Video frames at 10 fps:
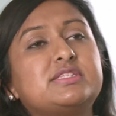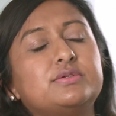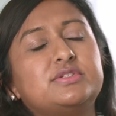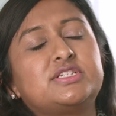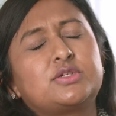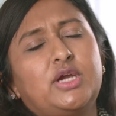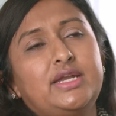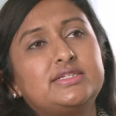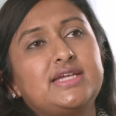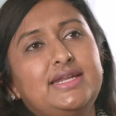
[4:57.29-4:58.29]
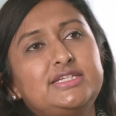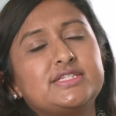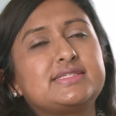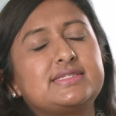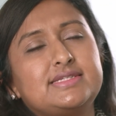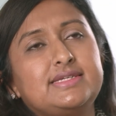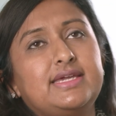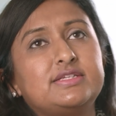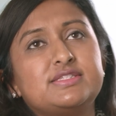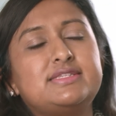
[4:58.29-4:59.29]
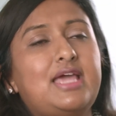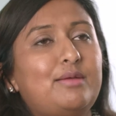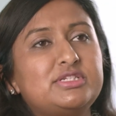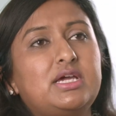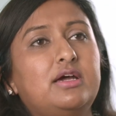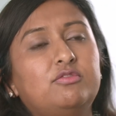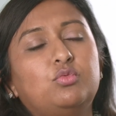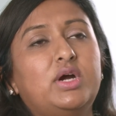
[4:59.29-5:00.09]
So kind of, kind of just to get a snapshot of